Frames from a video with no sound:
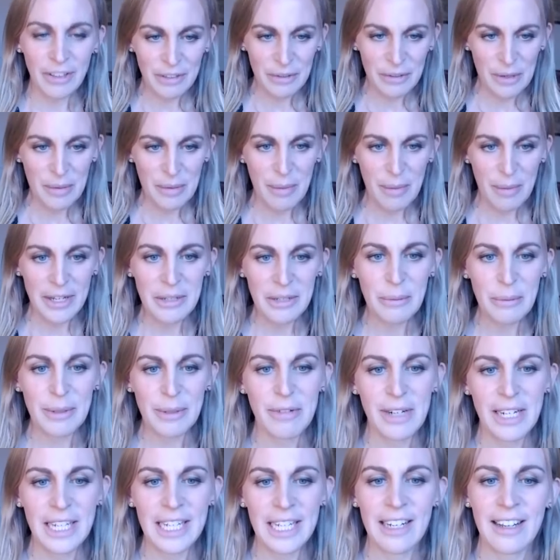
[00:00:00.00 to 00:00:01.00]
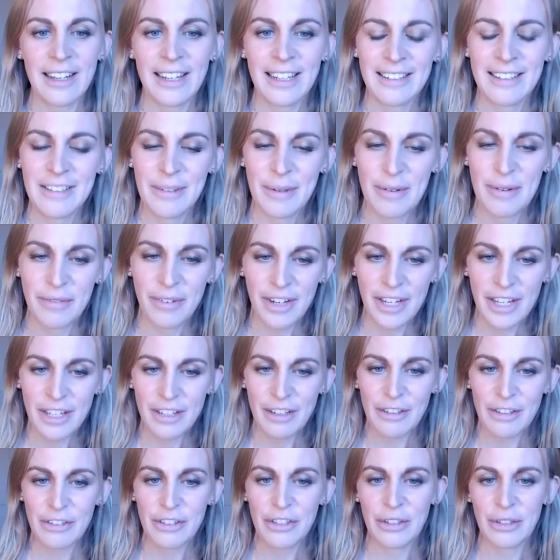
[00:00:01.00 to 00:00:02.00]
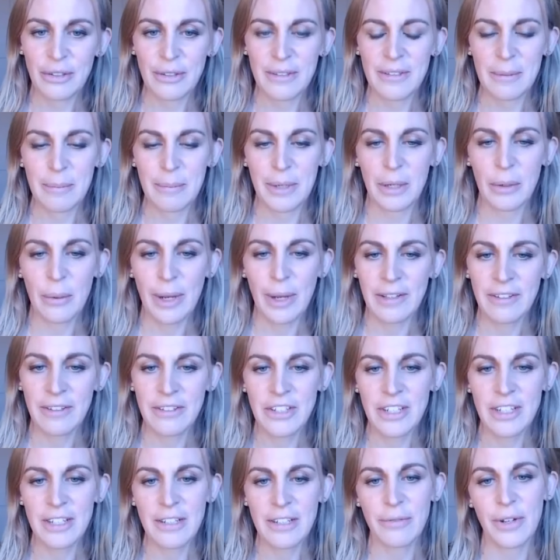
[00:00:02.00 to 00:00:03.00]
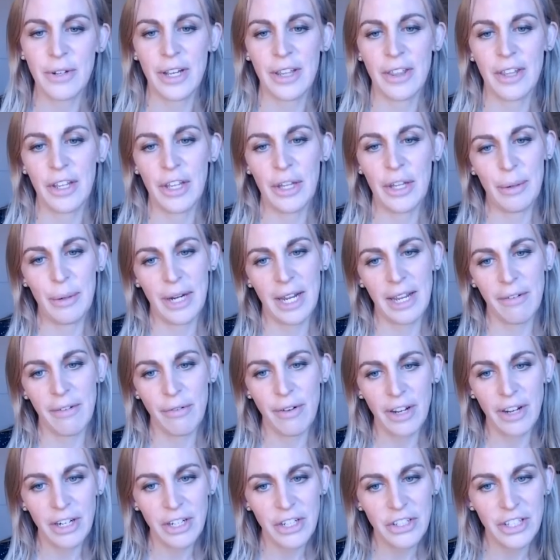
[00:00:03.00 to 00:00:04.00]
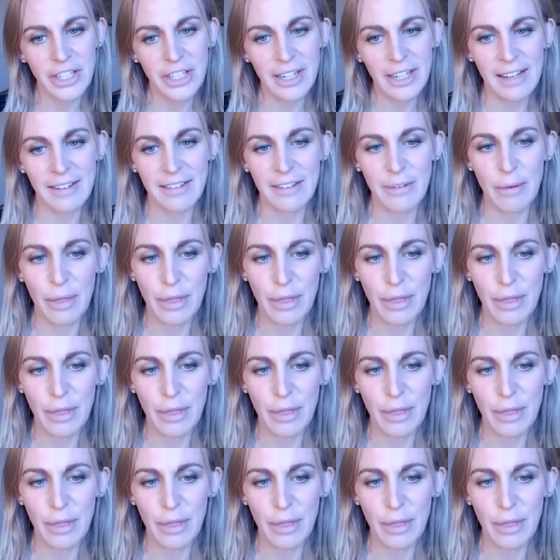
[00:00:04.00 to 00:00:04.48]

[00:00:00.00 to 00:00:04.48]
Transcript: Just a reminder, we'd really like to invite you to submit questions via the Q&A function.